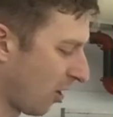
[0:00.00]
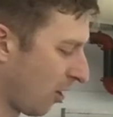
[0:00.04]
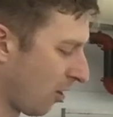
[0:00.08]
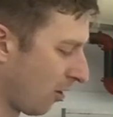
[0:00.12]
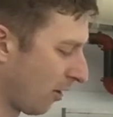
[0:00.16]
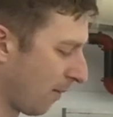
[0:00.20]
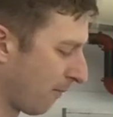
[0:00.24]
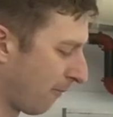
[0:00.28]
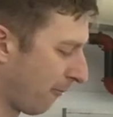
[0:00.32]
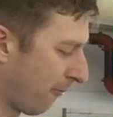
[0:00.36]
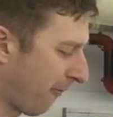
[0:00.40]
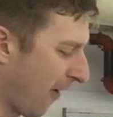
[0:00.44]

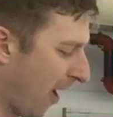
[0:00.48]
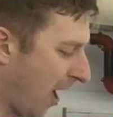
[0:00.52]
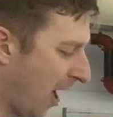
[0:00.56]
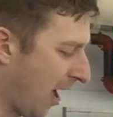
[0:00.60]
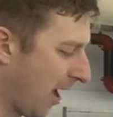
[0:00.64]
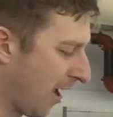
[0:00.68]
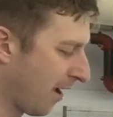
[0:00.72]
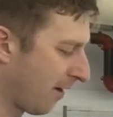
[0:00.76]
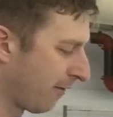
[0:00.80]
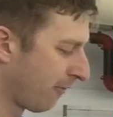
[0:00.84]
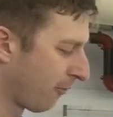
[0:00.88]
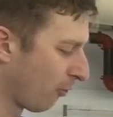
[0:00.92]

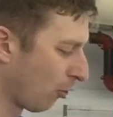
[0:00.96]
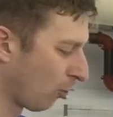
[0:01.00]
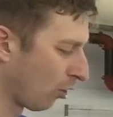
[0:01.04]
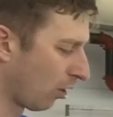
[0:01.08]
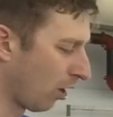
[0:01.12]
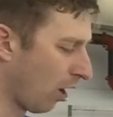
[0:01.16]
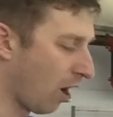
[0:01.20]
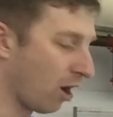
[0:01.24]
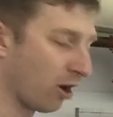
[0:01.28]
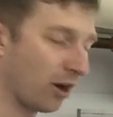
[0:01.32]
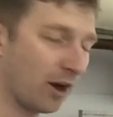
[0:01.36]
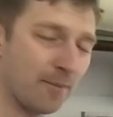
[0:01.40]
RM5 or
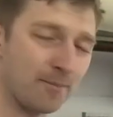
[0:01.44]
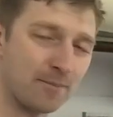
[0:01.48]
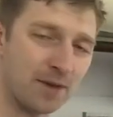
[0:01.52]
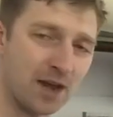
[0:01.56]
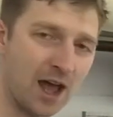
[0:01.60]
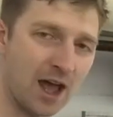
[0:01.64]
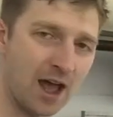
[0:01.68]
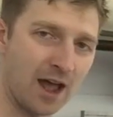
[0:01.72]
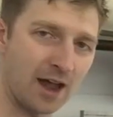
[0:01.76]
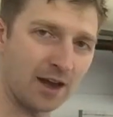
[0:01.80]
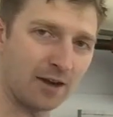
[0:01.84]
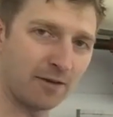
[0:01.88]

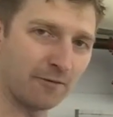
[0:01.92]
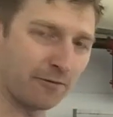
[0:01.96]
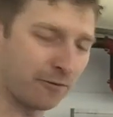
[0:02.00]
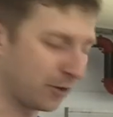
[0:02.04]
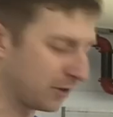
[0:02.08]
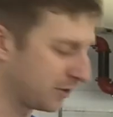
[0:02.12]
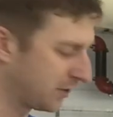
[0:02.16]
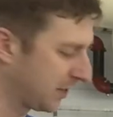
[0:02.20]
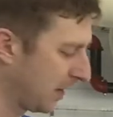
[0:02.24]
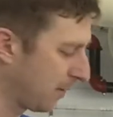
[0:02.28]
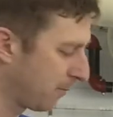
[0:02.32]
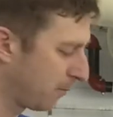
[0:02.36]
RM9, for
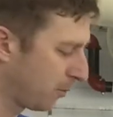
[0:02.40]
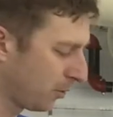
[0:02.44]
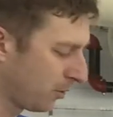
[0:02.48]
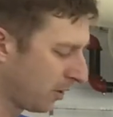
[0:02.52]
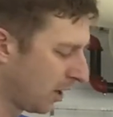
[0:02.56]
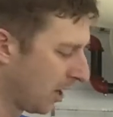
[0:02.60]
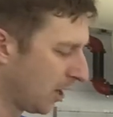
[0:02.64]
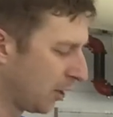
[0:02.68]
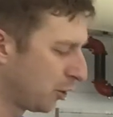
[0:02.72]
example,